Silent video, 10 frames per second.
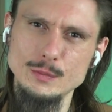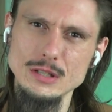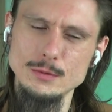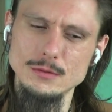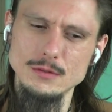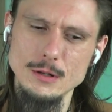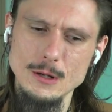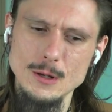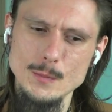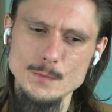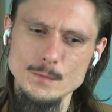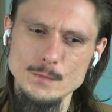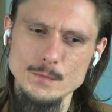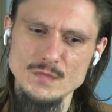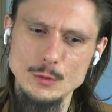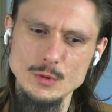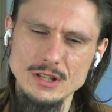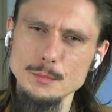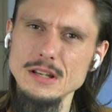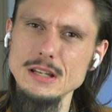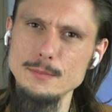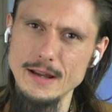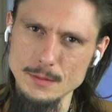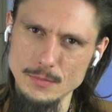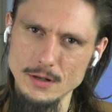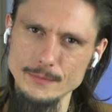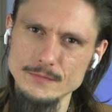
people that we can piggyback upon?